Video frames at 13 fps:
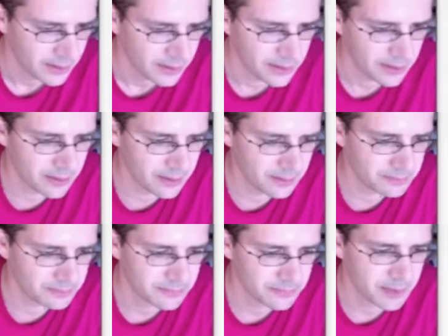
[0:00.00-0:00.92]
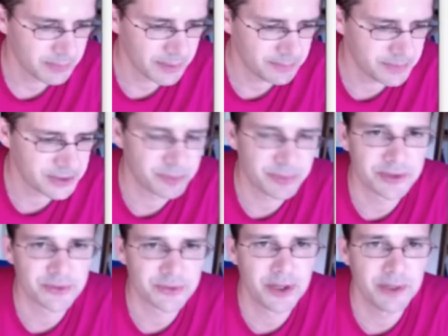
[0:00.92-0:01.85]
um, I play bishop
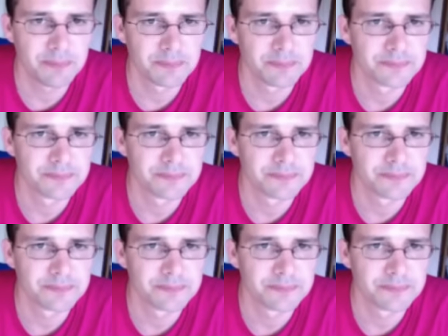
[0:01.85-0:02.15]
b3